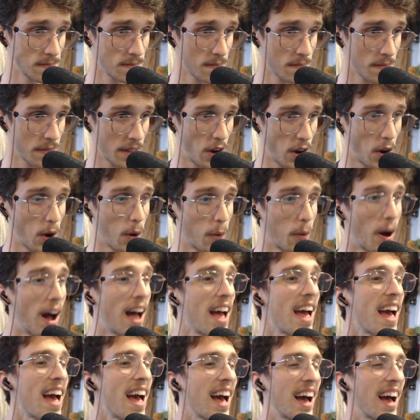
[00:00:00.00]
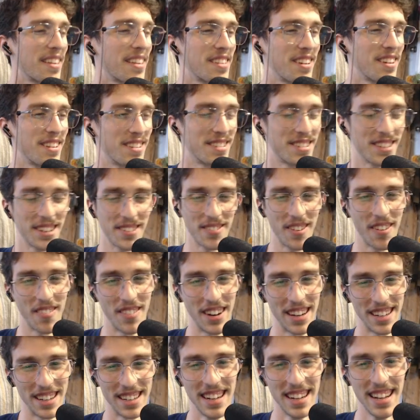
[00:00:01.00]
Oh, I thought you were talking about
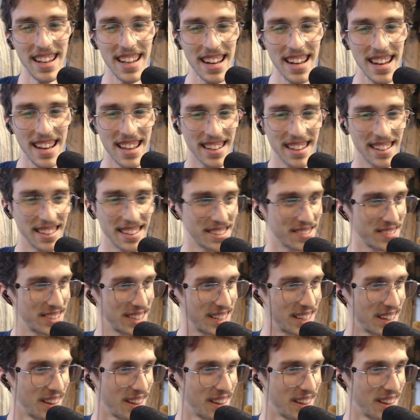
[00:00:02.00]
mine. That's funny.